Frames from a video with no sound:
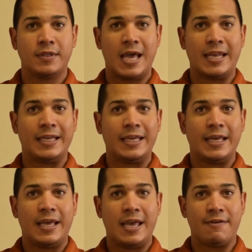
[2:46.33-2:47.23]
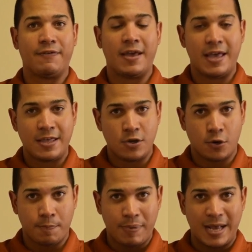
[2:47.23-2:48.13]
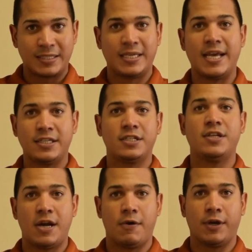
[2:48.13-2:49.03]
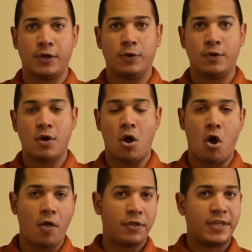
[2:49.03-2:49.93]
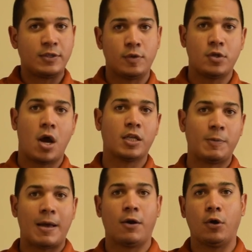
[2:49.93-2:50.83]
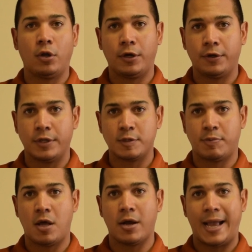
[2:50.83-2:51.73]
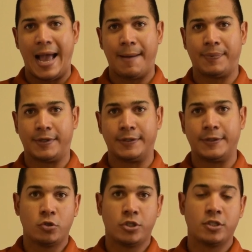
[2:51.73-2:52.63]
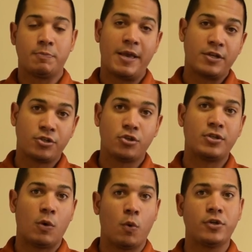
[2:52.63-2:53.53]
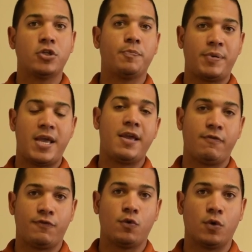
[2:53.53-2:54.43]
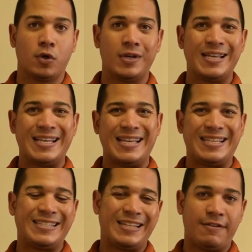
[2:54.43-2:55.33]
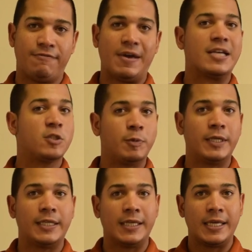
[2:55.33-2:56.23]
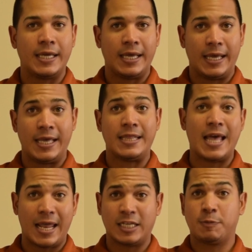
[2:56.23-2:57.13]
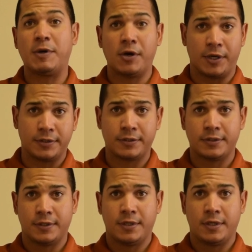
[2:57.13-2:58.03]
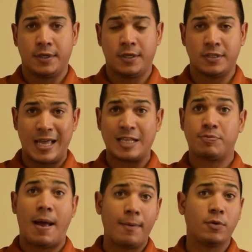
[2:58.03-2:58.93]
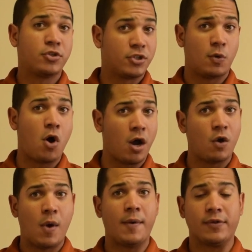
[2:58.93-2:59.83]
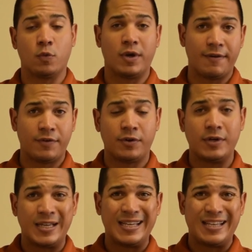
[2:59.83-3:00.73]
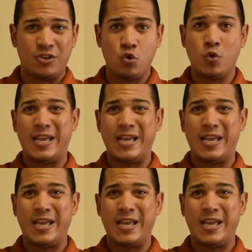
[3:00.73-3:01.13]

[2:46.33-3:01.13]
that if your best case scenario, all the things we talked about earlier in this blog happen, just make sure that what you're paying for is an investment in that experience, because that's probably what you're going to walk away with, whatever you